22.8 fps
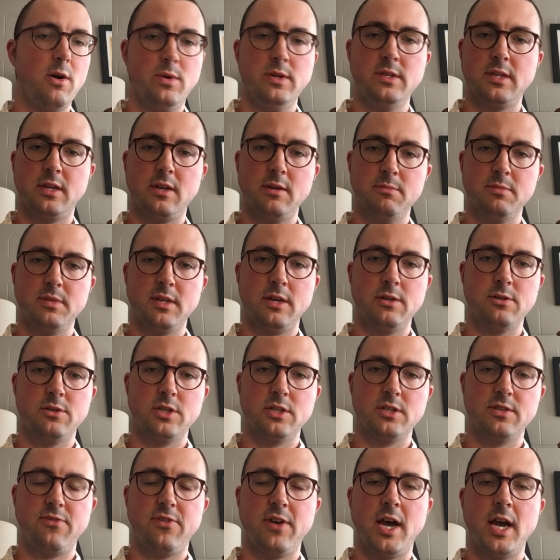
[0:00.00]
It always comes
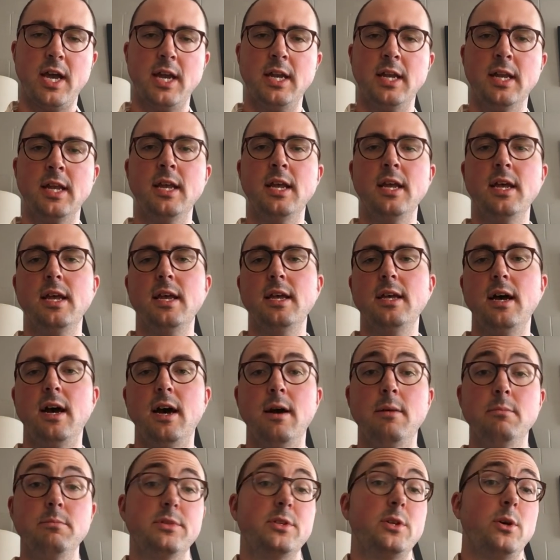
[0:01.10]
out just fine.
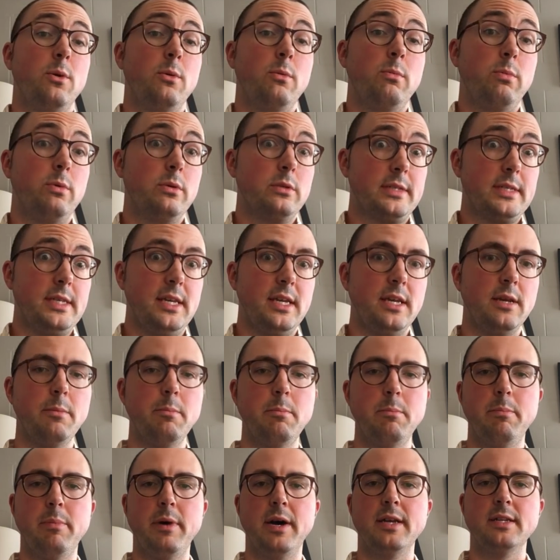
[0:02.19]
So we'll
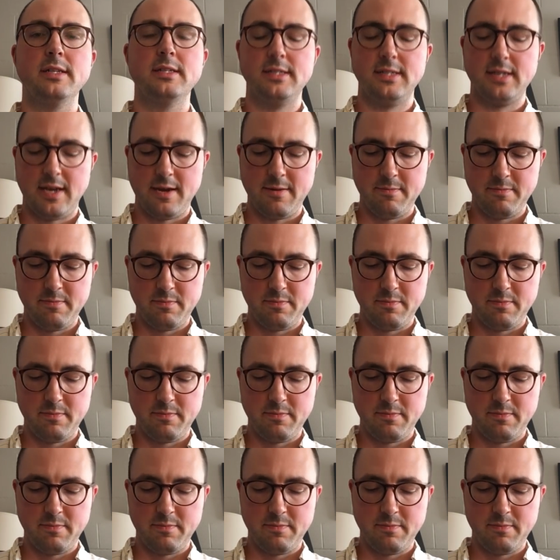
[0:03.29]
see, but